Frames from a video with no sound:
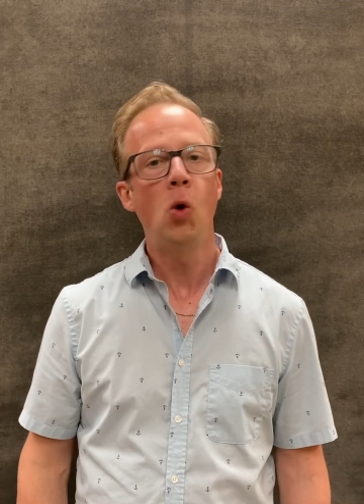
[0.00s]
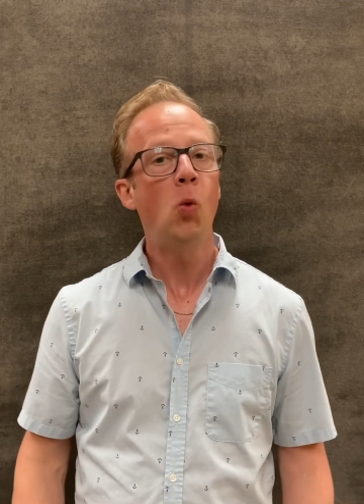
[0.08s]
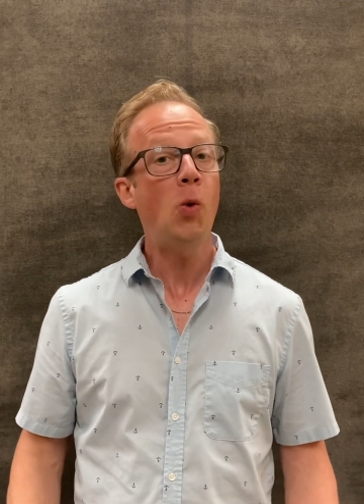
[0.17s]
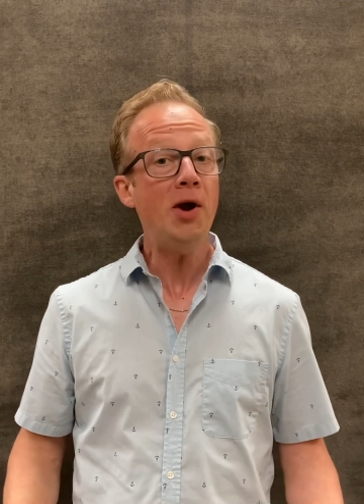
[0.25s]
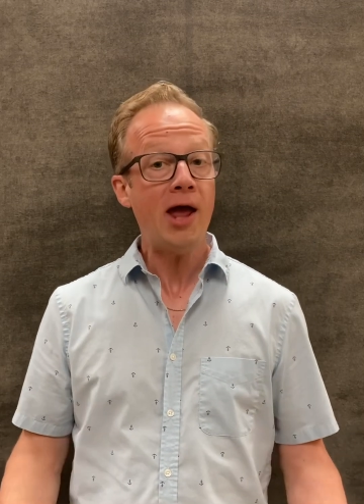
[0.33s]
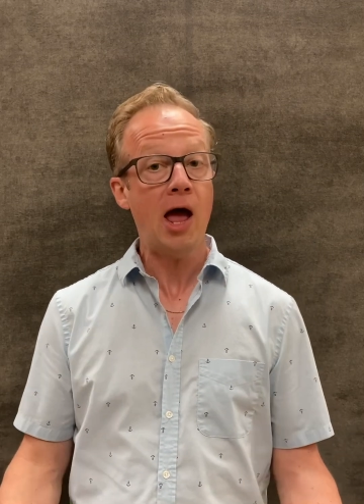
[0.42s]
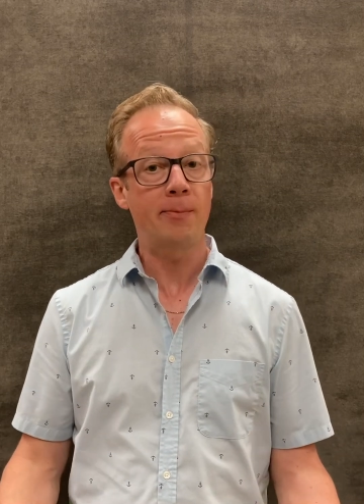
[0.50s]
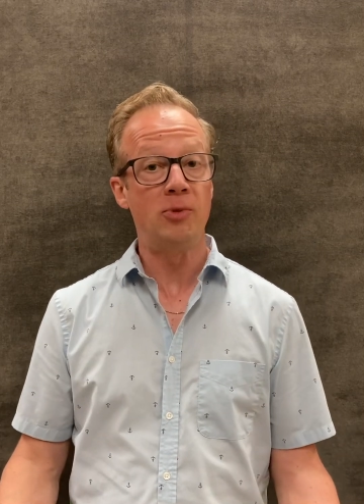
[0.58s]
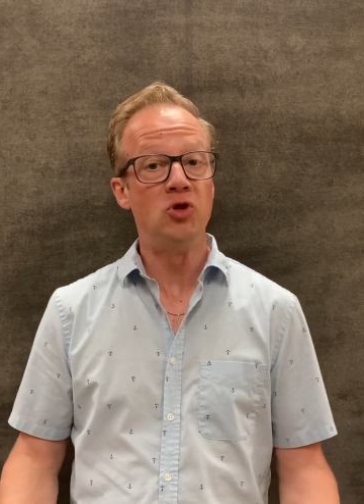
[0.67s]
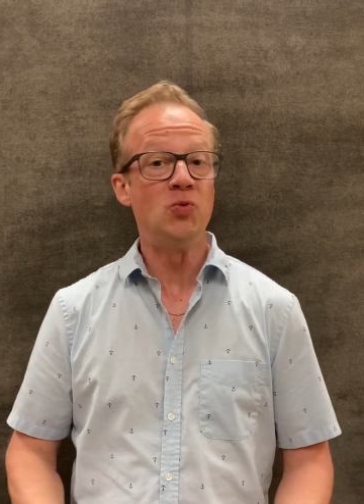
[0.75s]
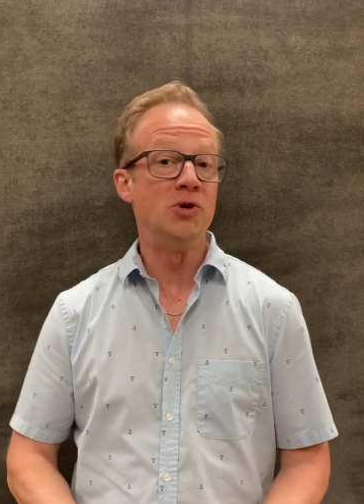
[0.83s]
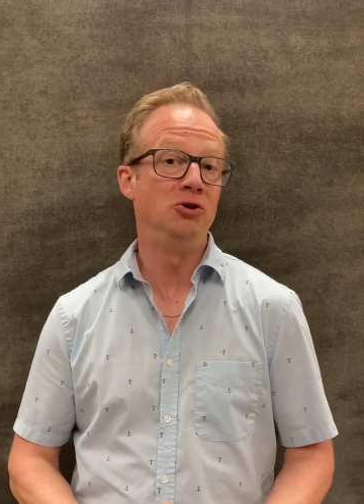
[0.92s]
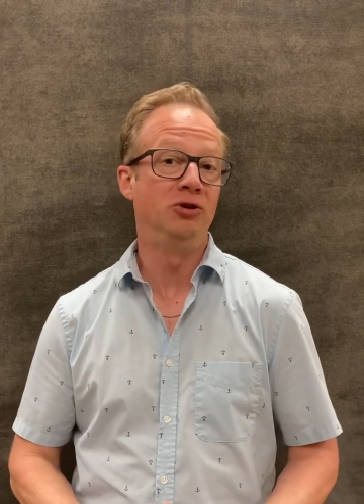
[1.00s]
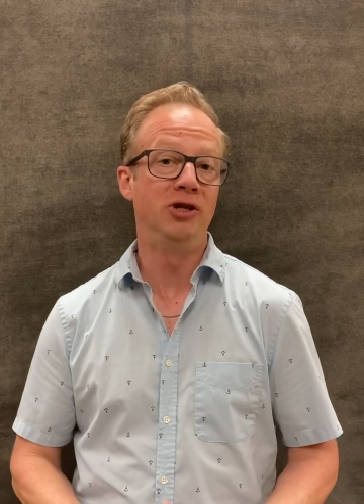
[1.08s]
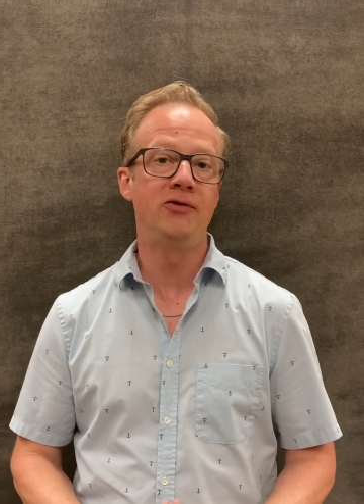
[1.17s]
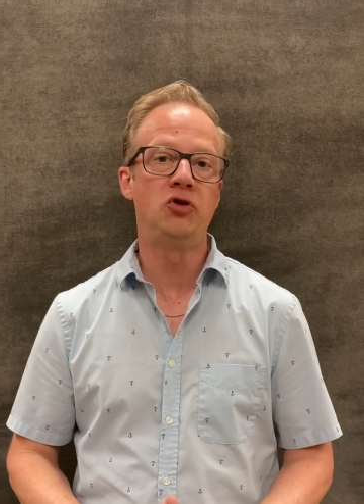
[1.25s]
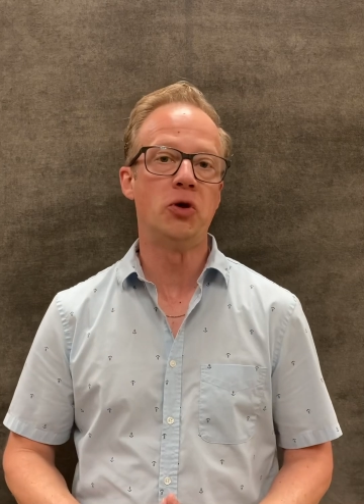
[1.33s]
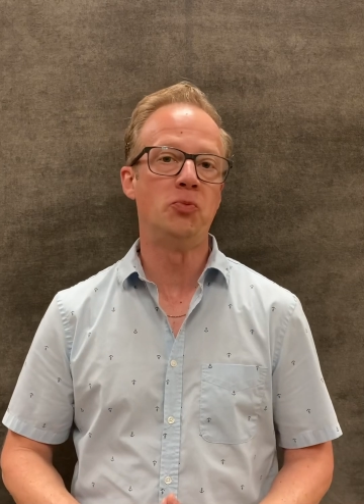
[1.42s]
What happens when you
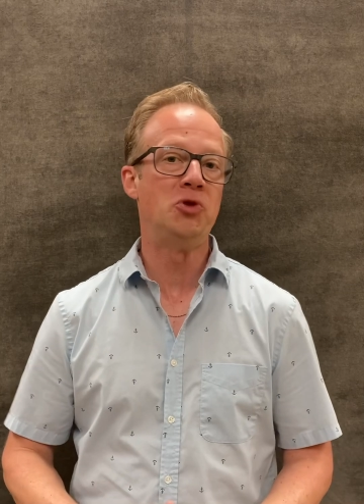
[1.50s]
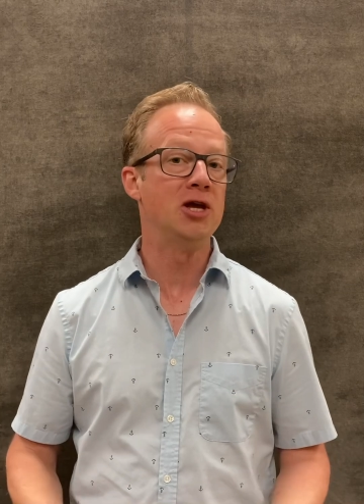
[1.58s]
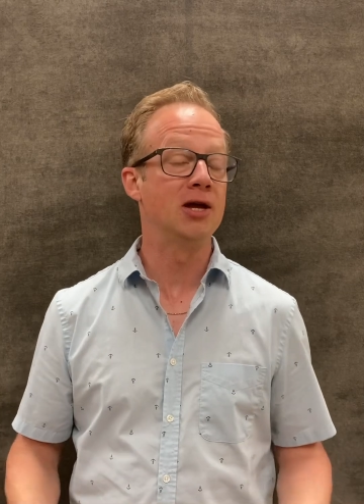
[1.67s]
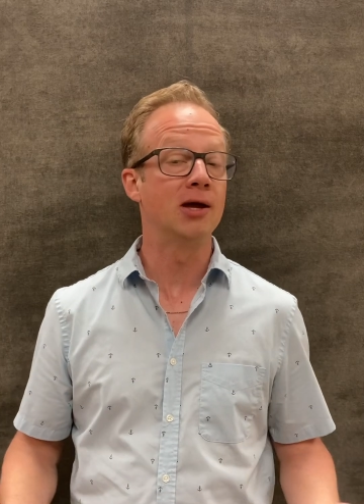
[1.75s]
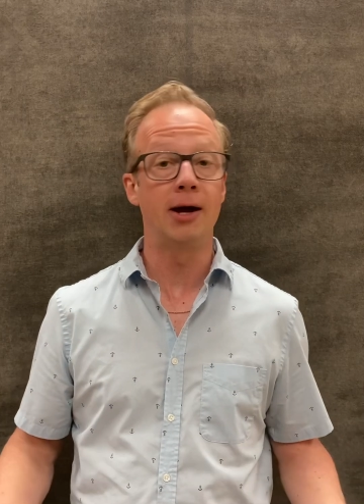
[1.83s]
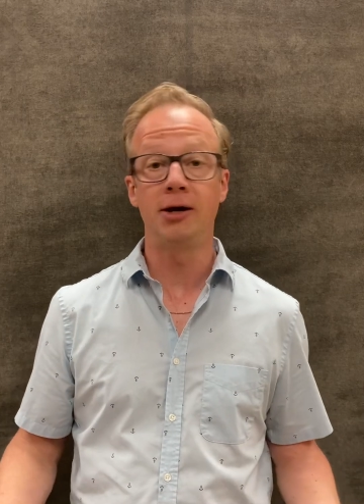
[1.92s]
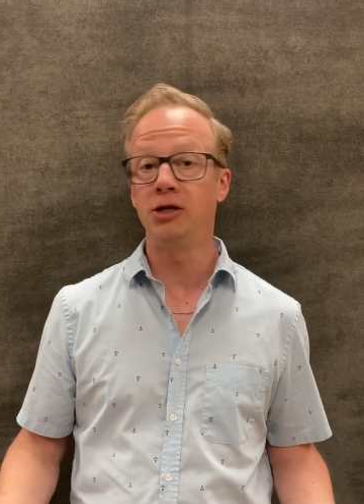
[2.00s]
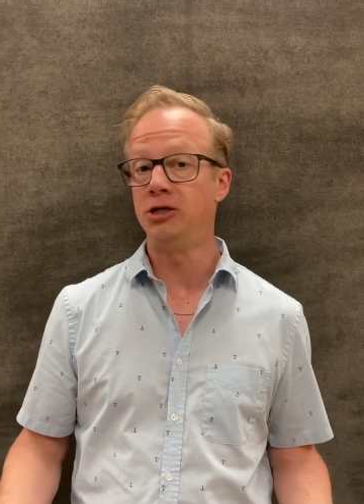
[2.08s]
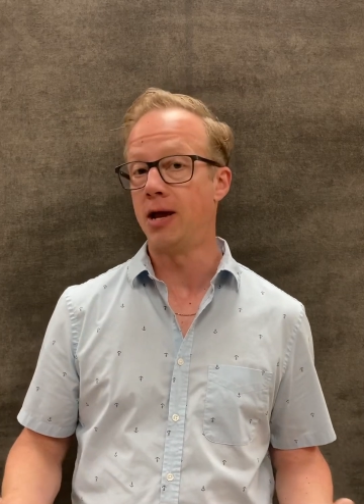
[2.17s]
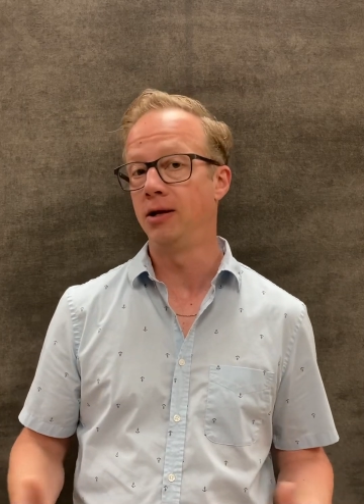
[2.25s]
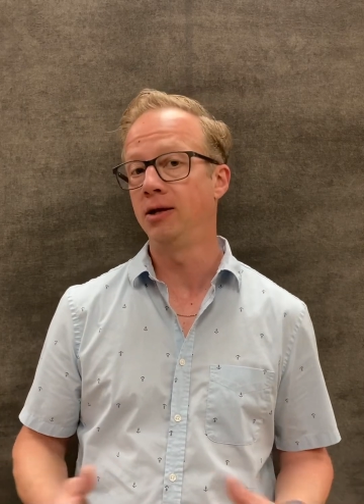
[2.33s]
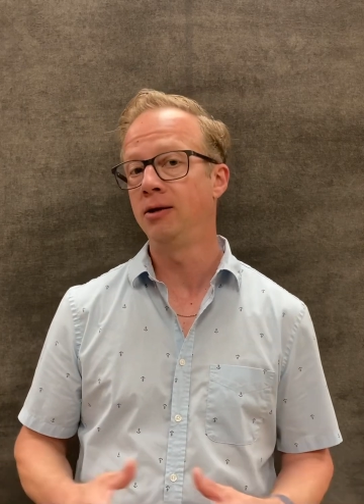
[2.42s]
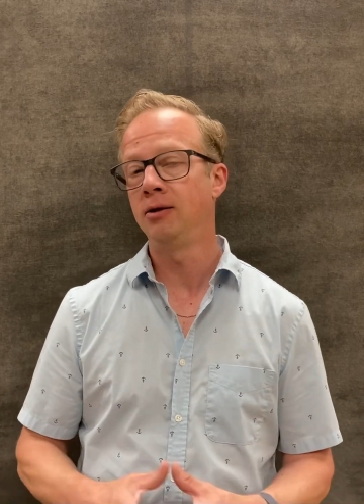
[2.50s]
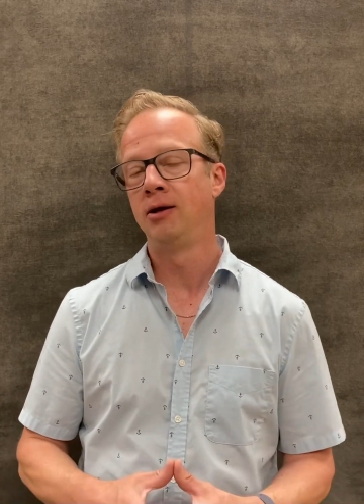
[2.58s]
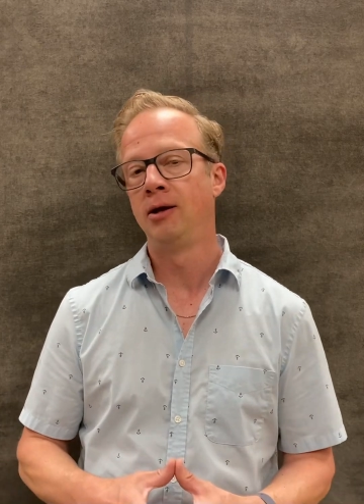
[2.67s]
leave something unattended?